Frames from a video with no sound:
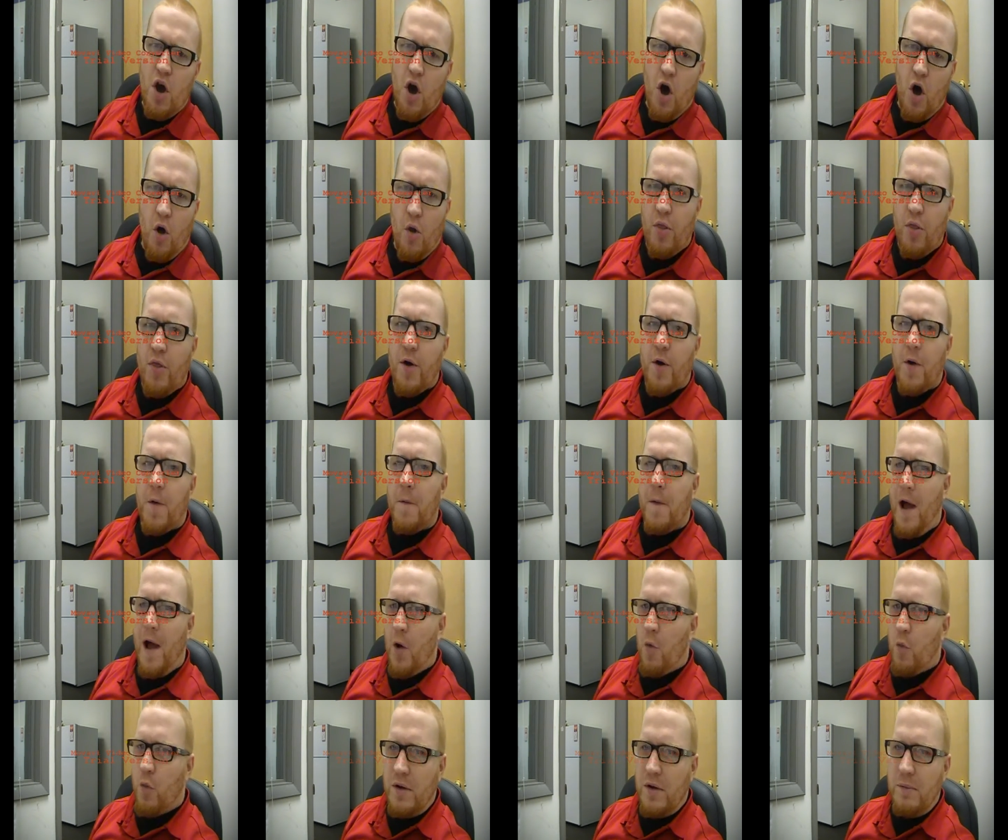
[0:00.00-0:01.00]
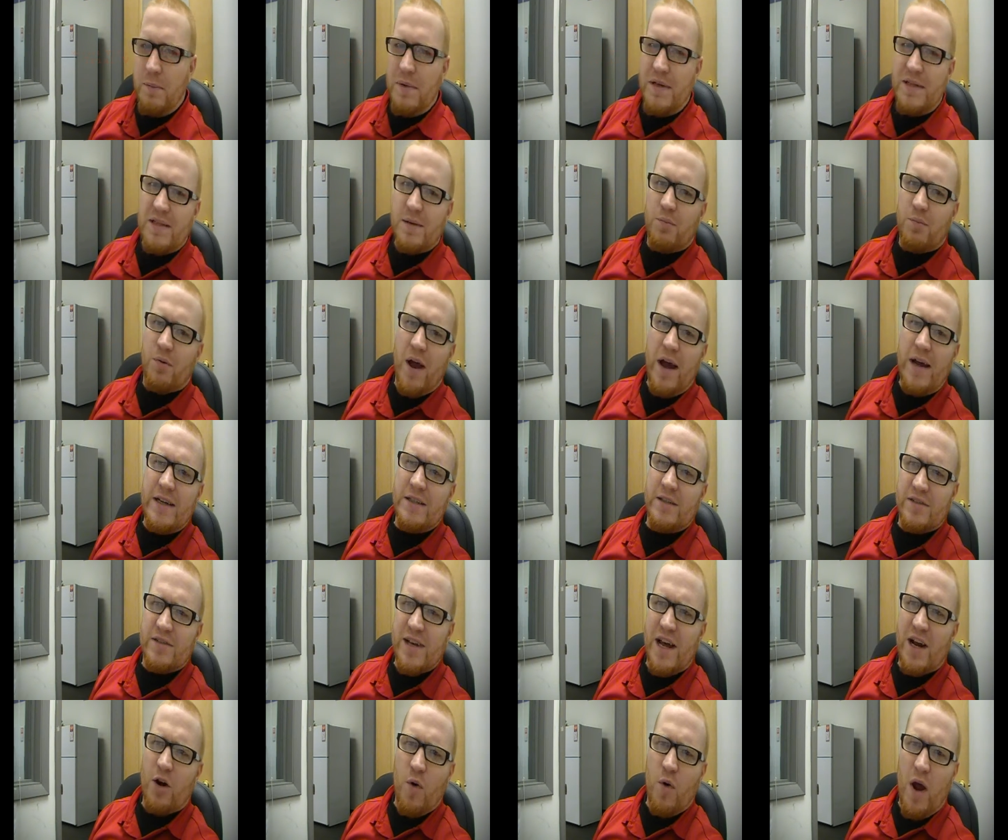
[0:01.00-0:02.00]
Although, I wouldn't be surprised if
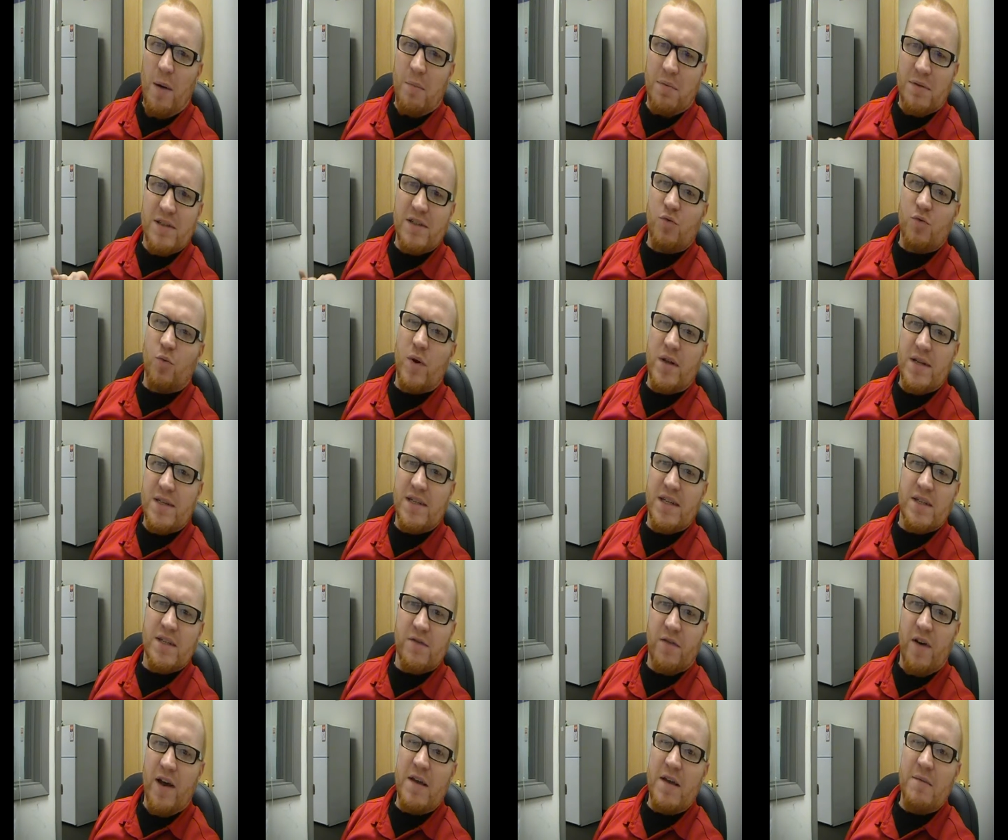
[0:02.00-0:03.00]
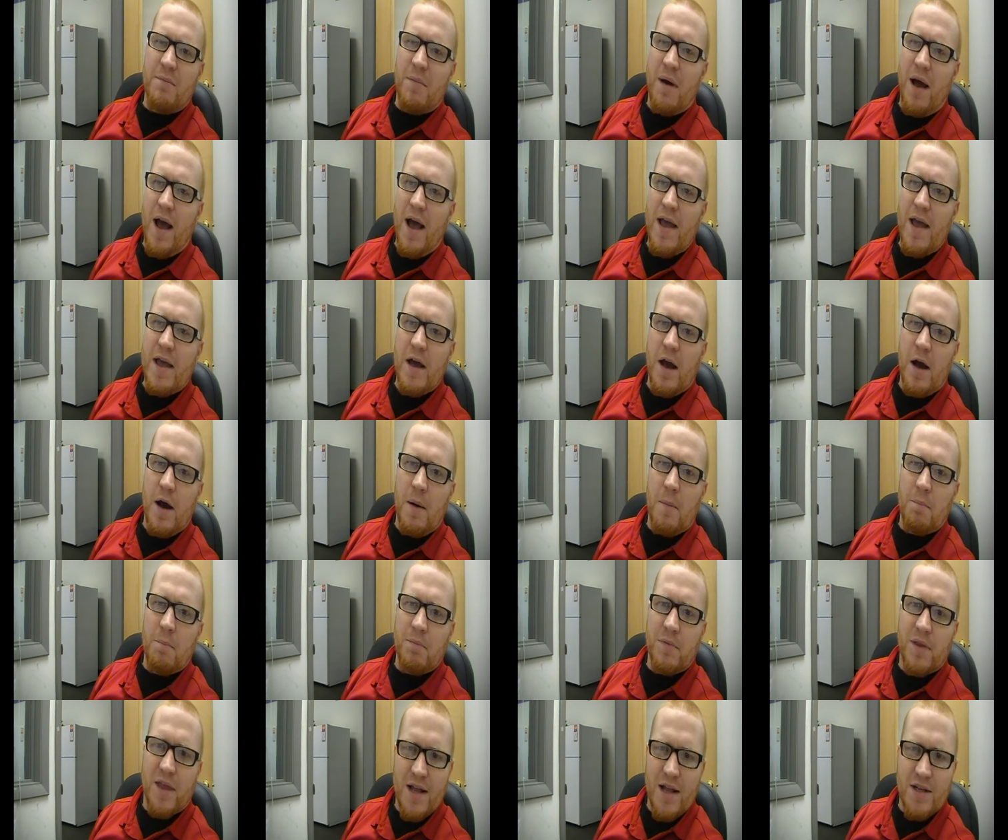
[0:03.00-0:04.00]
Sotiropoulos wins this fight by
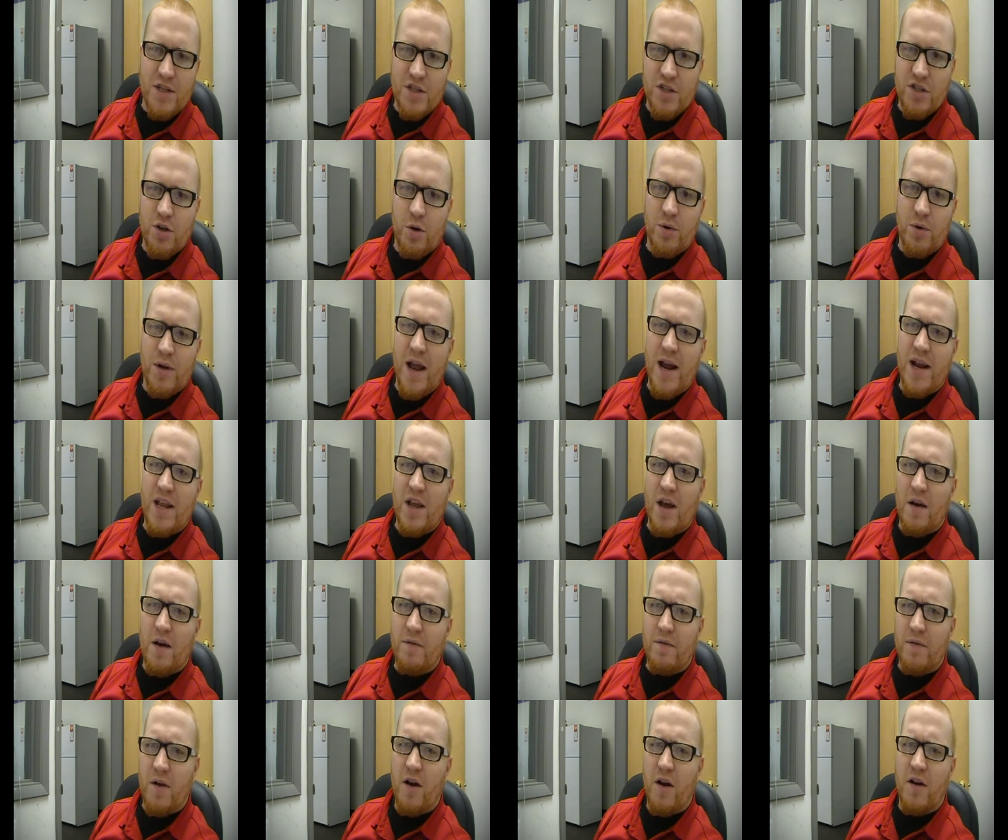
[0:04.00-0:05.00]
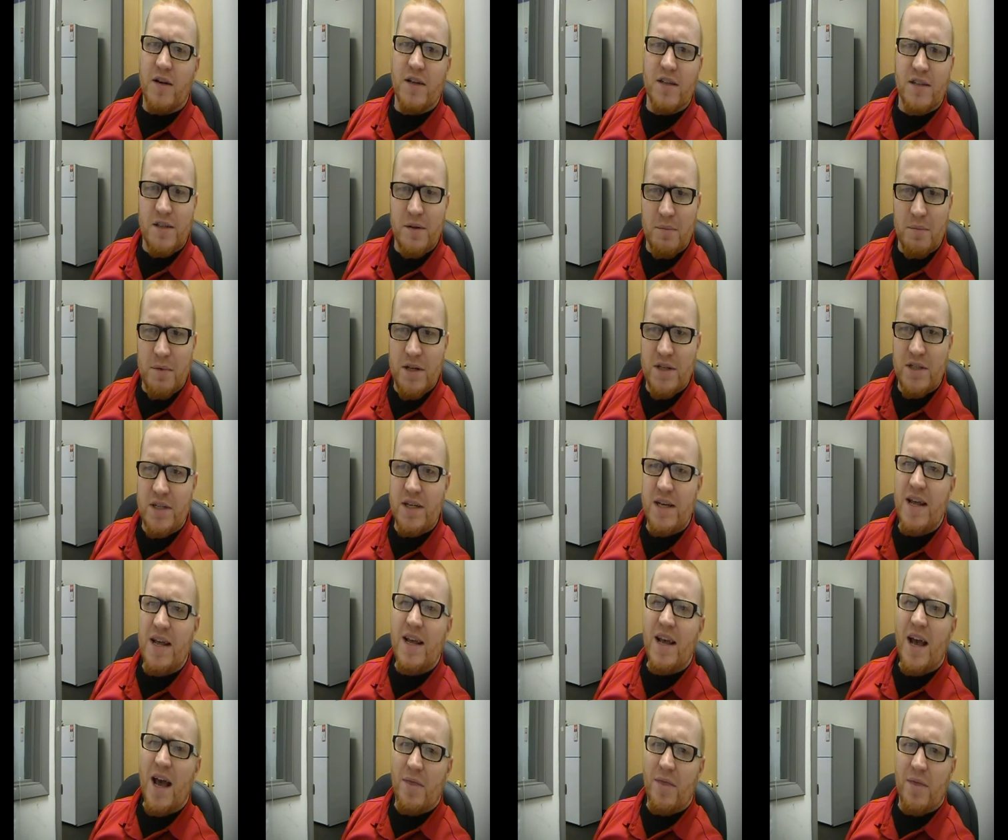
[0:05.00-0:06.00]
um, catching Joe Daddy off guard in a submission.
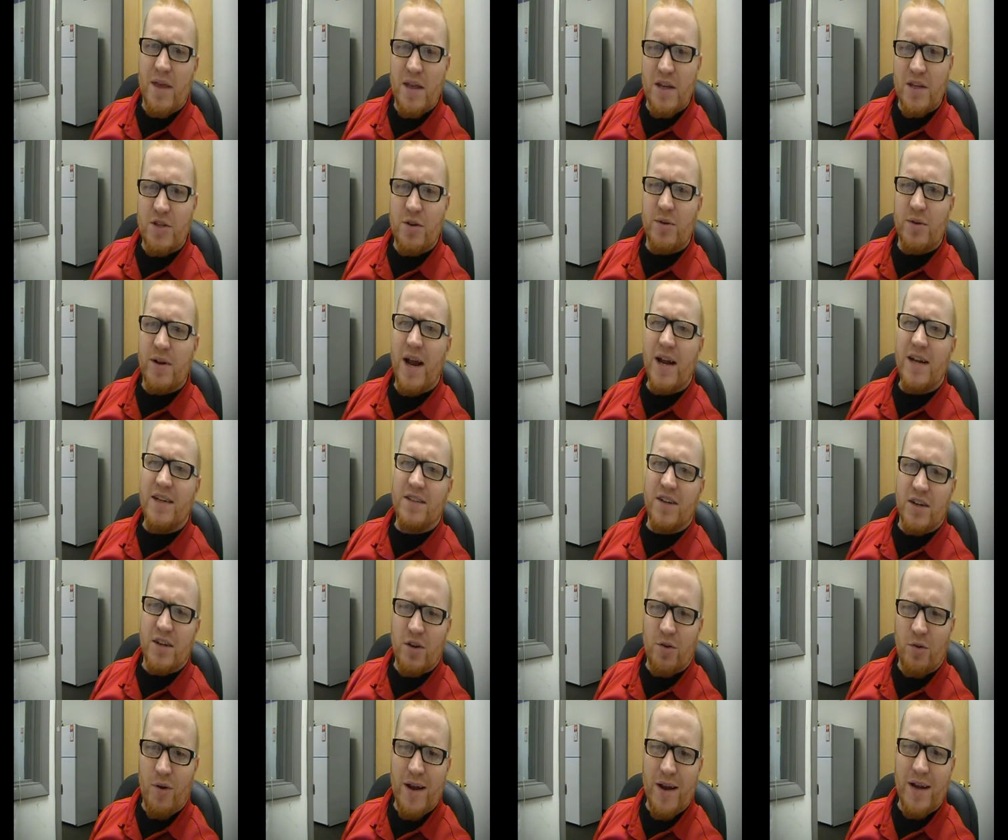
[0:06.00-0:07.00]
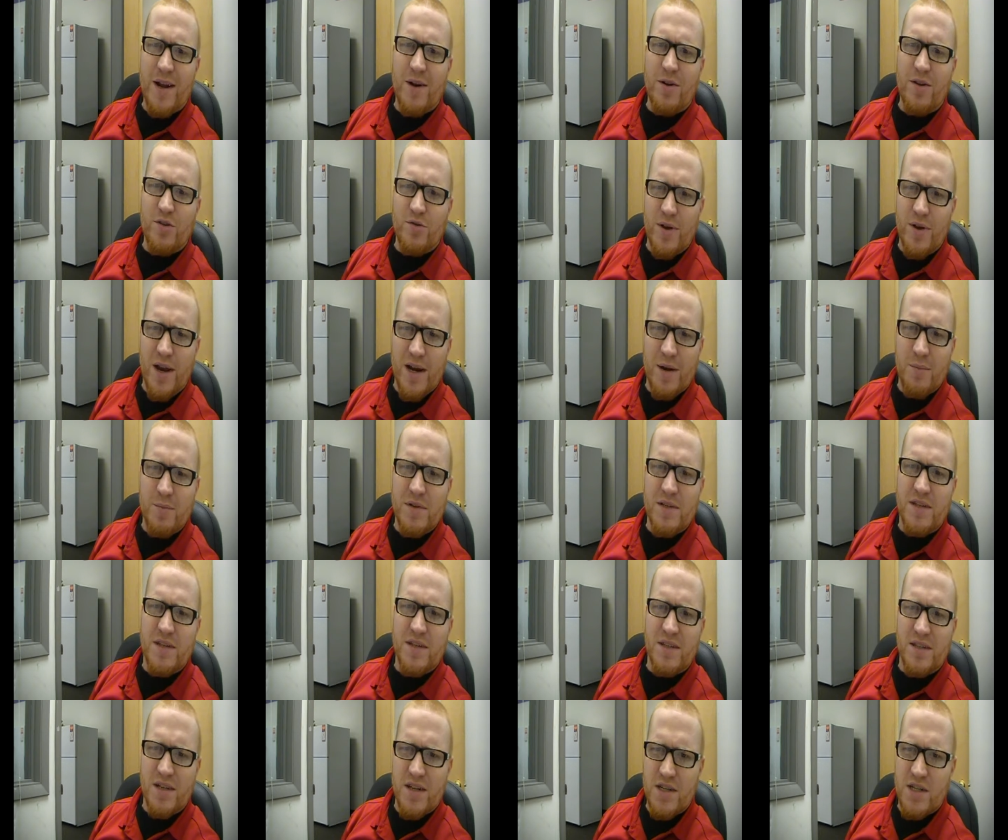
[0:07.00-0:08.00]
I think Joe Daddy's going to grind out a unanimous
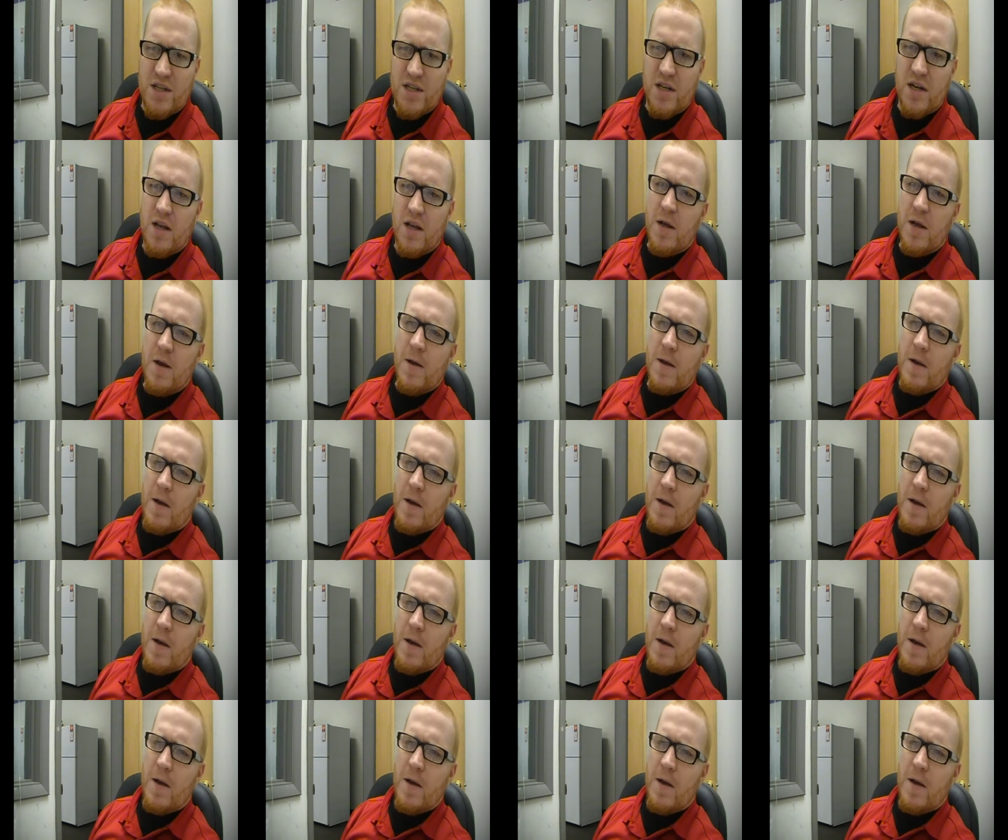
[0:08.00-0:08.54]
decision.